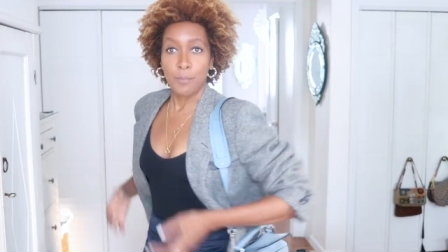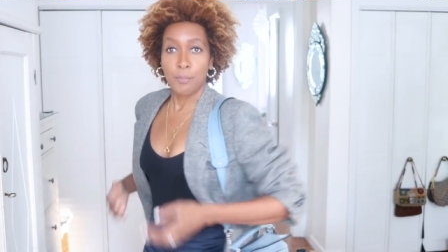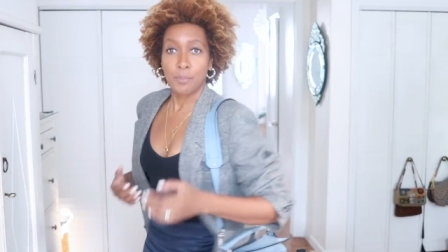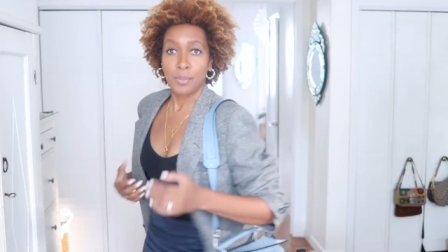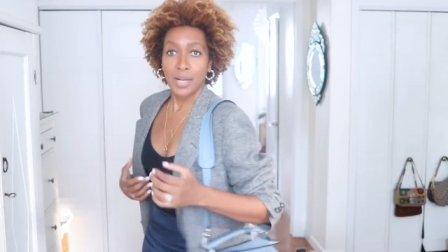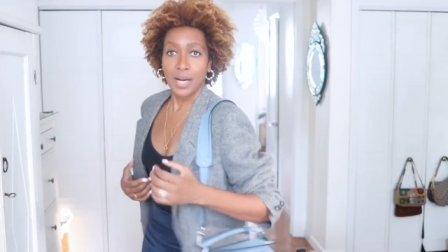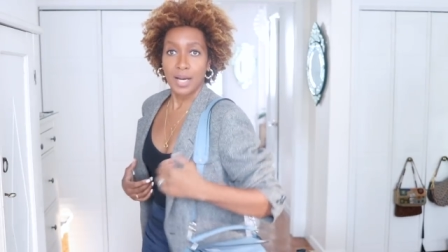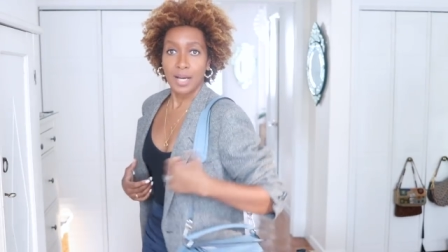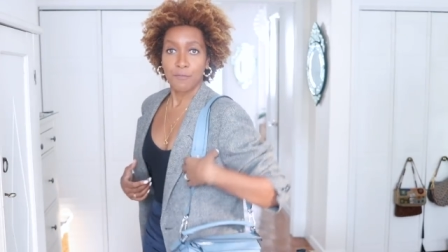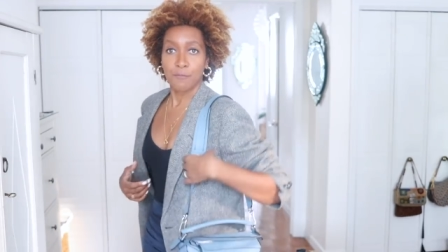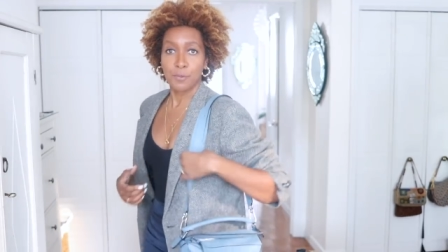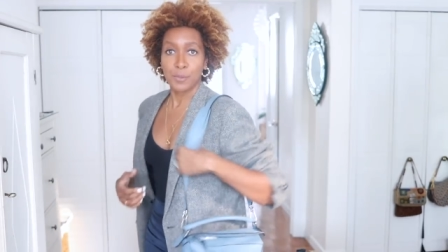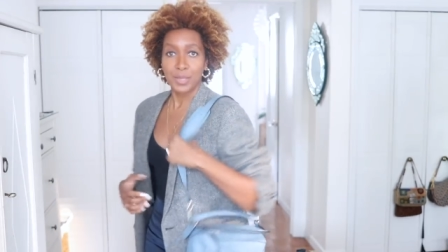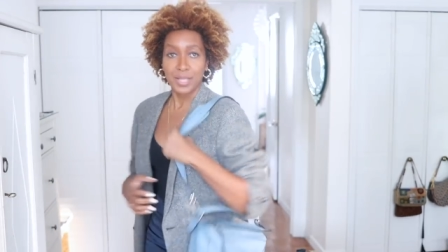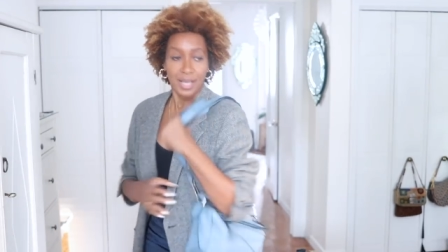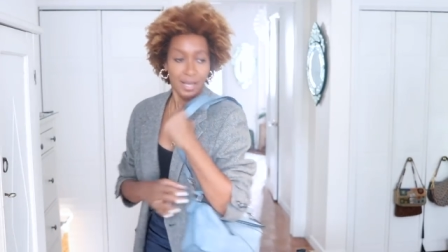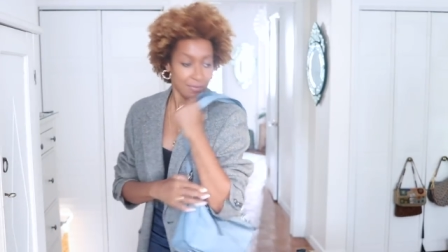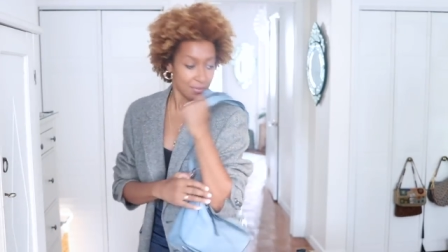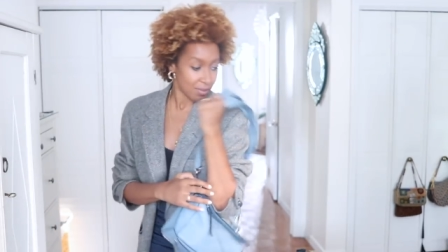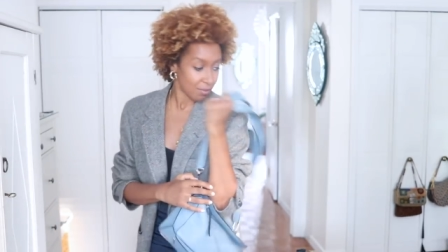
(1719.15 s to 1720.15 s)
But if we want
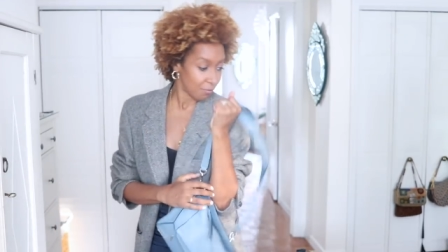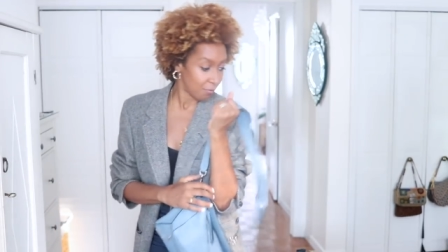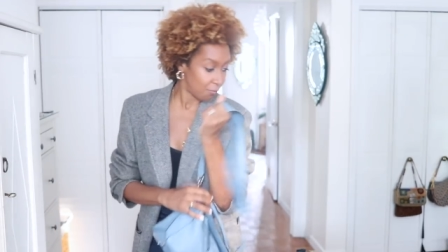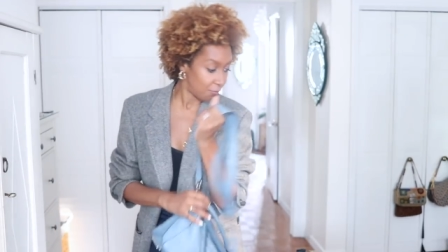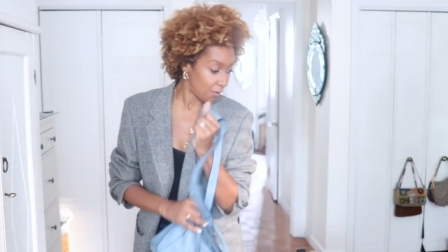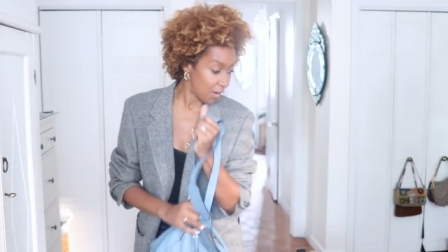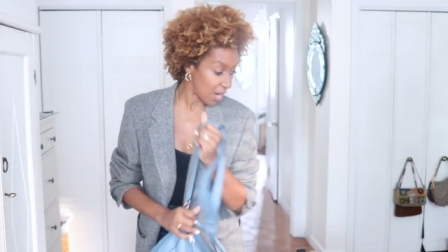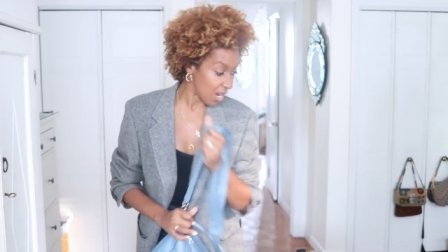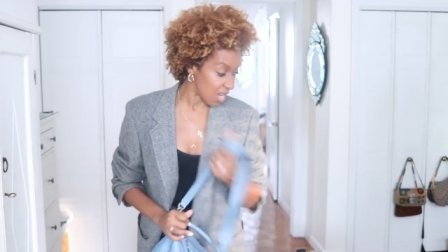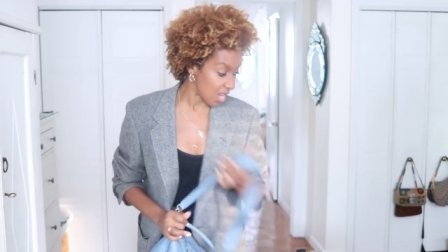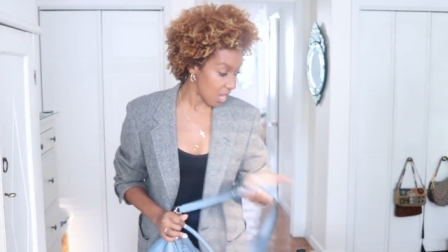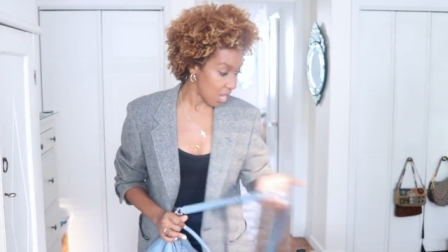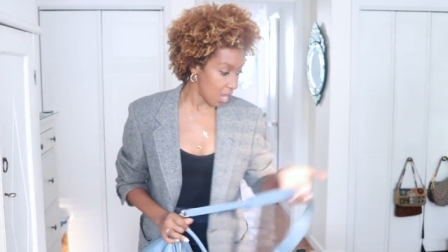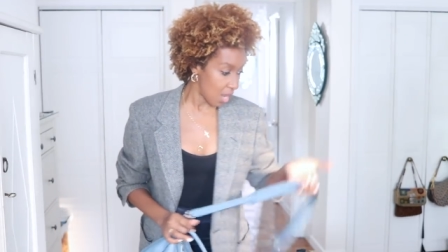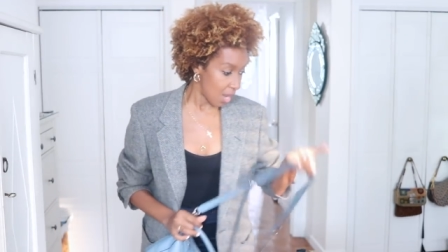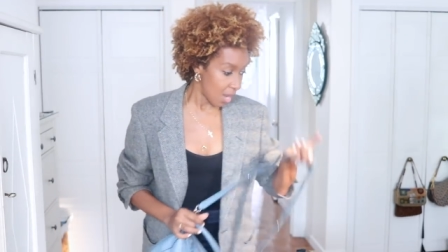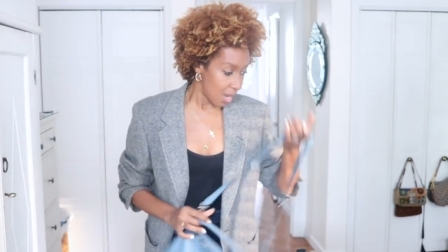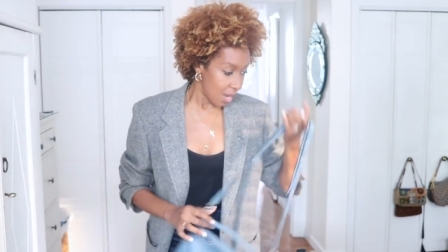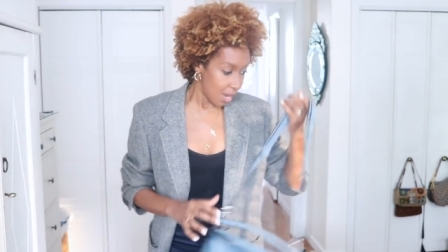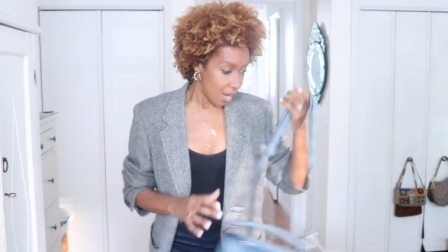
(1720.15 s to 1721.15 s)
to have some fun,
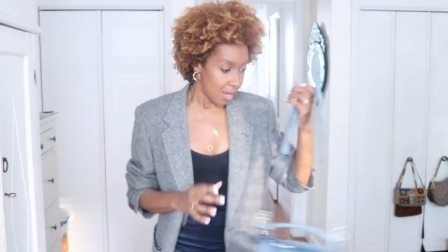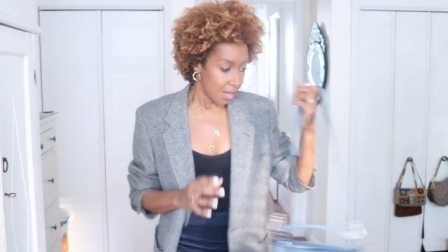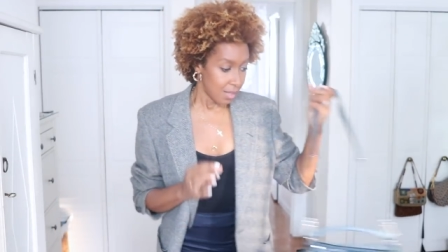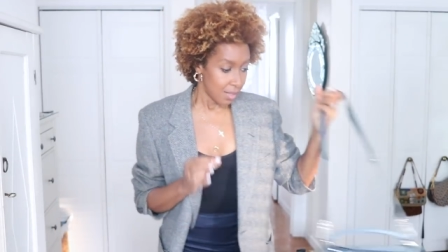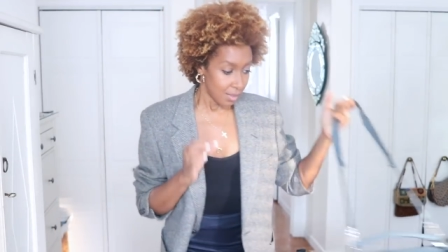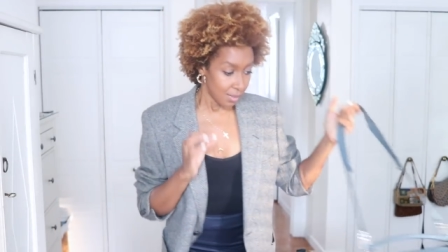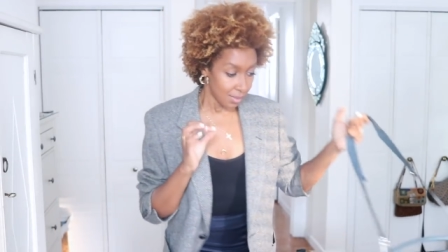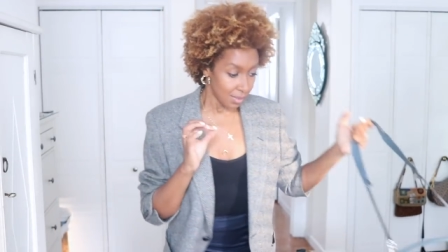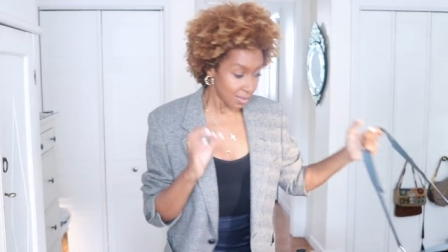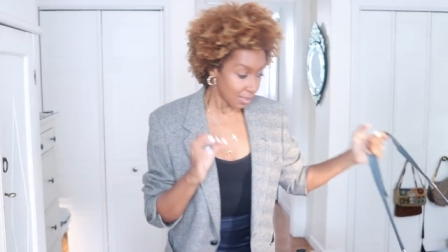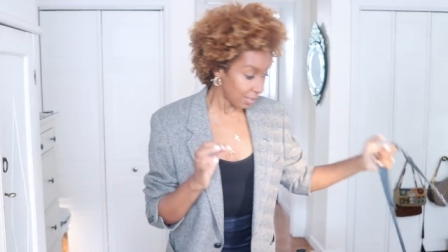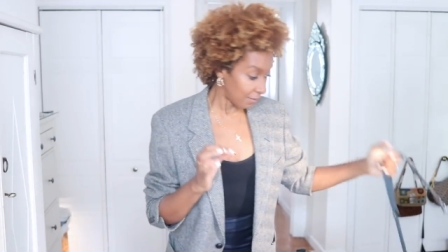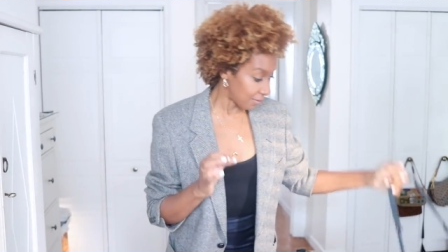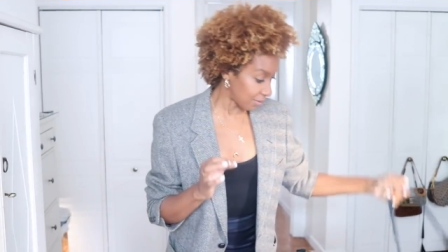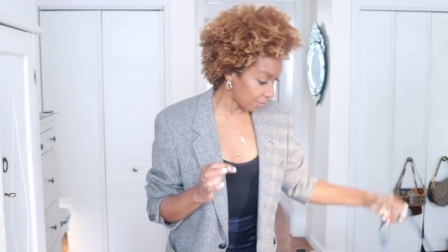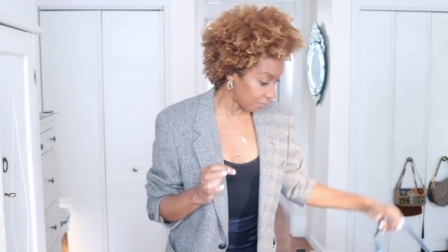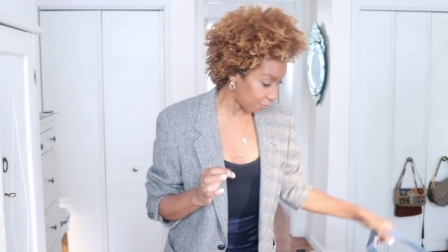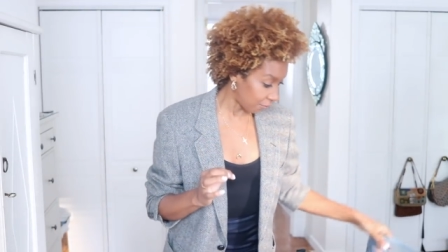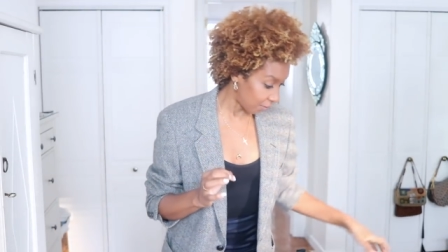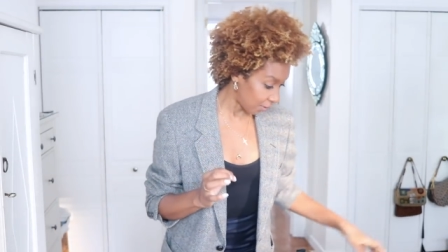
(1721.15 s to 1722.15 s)
let's have
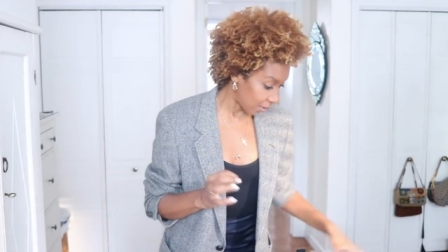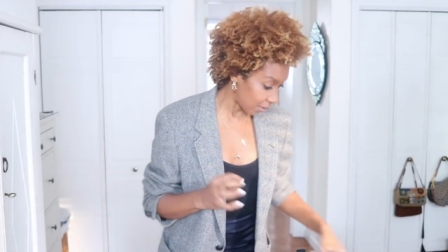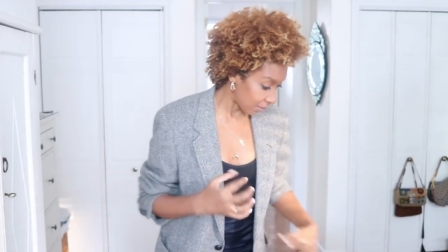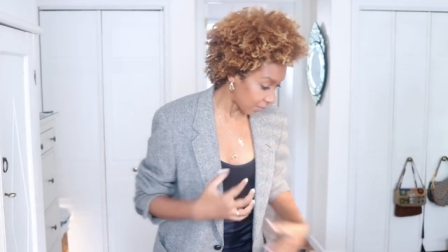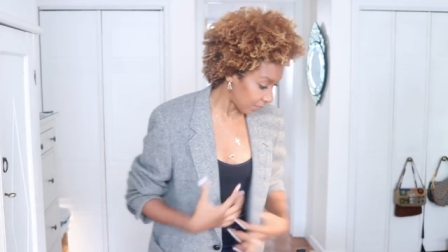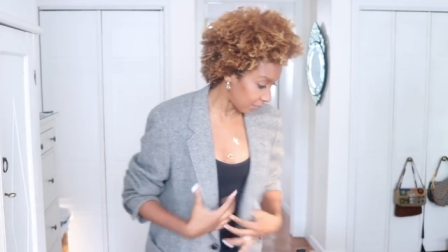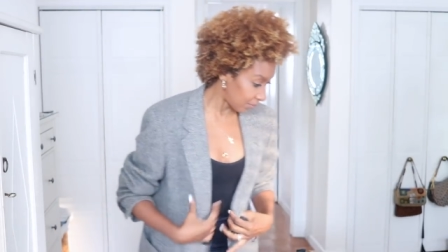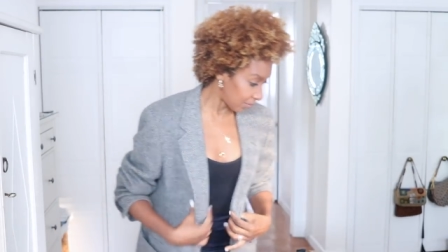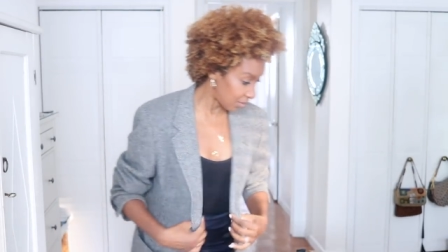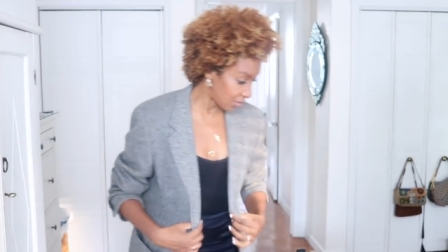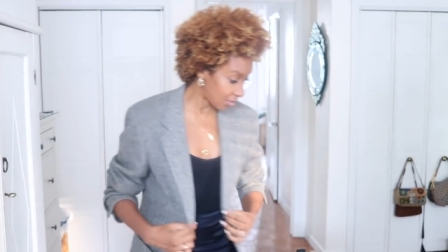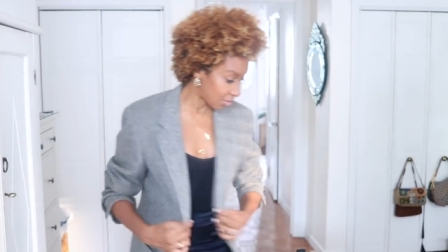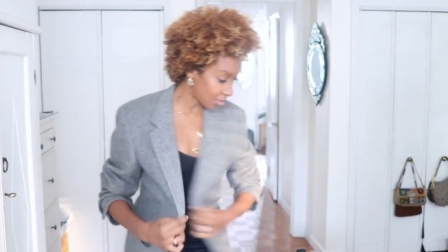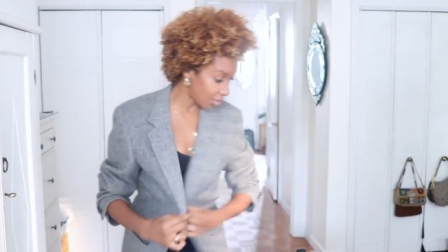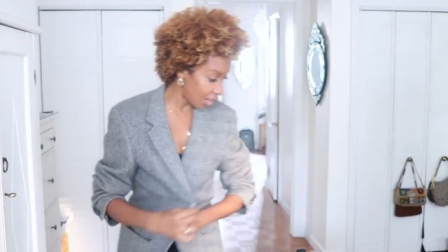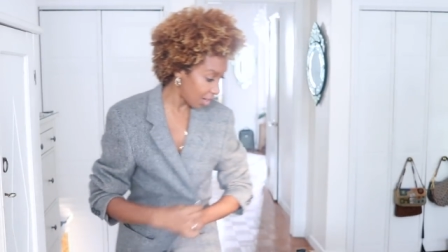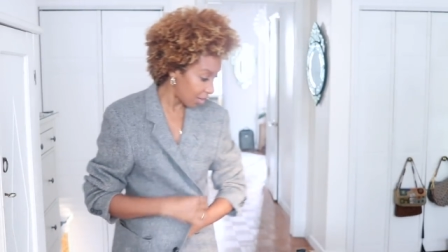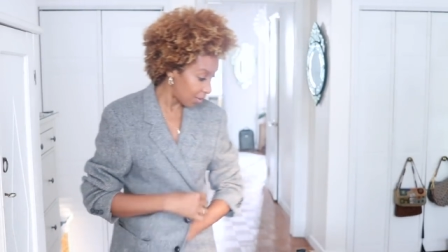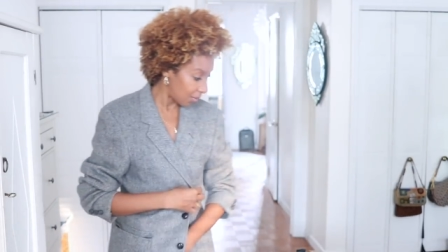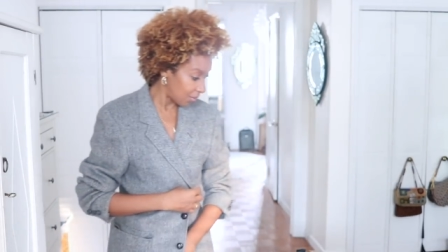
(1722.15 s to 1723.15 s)
some fun.
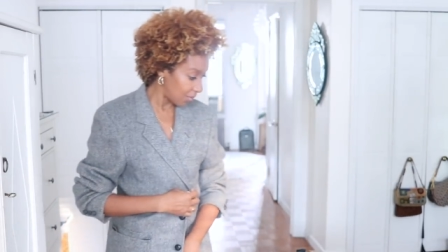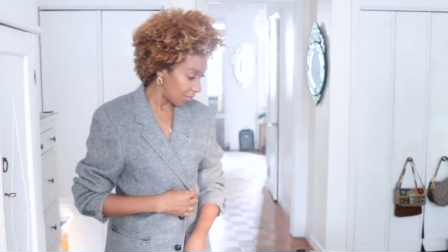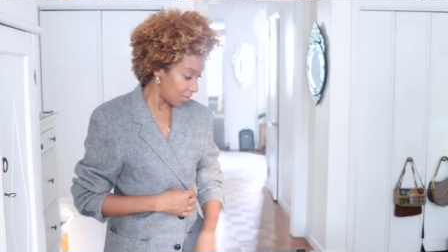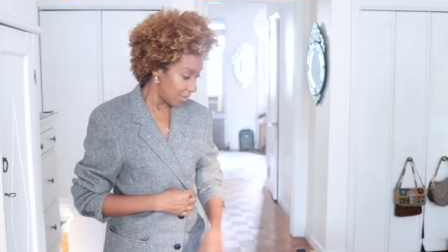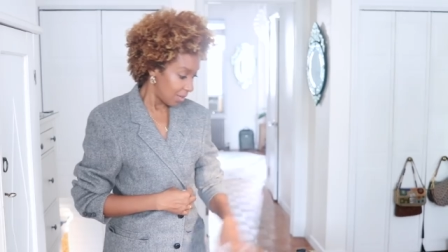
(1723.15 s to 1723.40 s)
So,